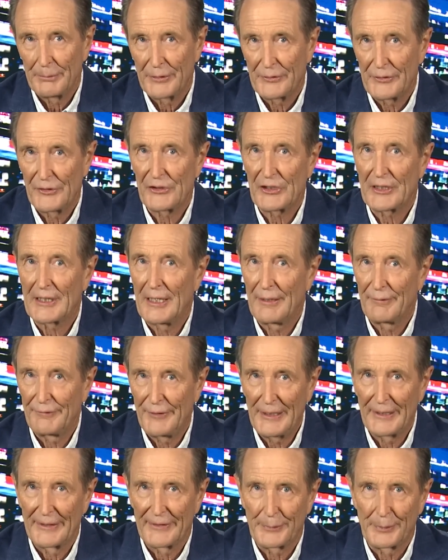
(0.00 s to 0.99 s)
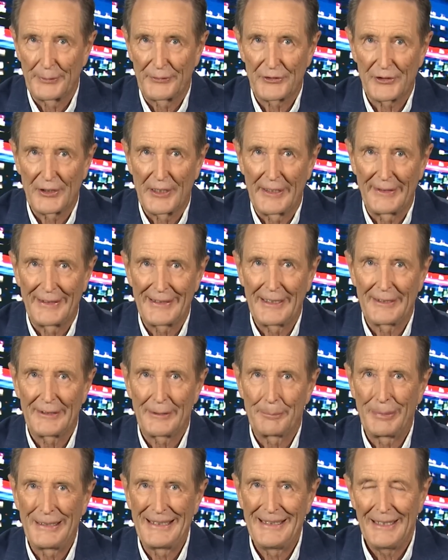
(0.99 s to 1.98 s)
Patricia Karvelas was trying to get
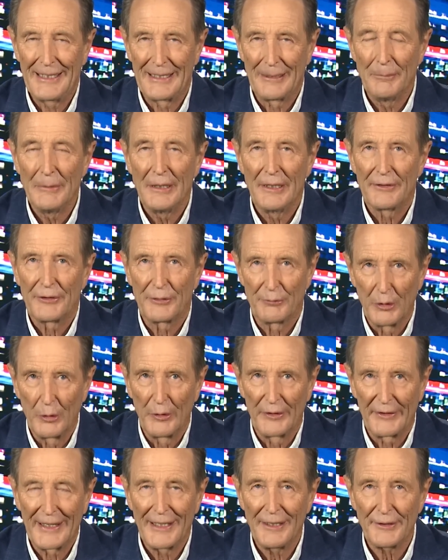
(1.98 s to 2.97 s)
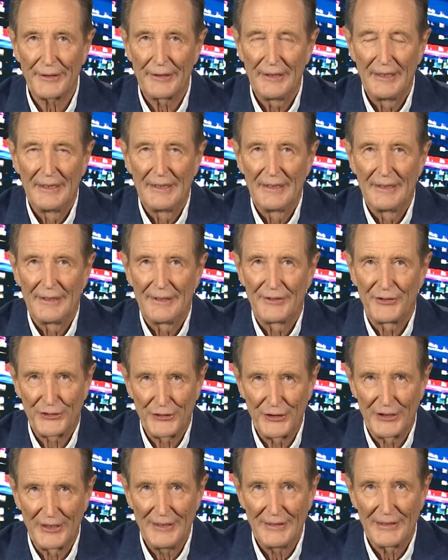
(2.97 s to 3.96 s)
the PM to rule it out, and
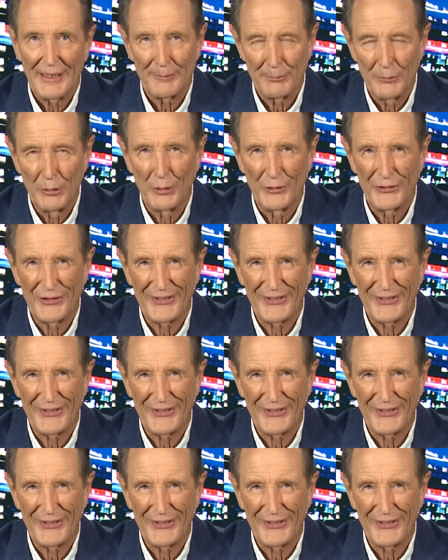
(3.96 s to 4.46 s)
she had more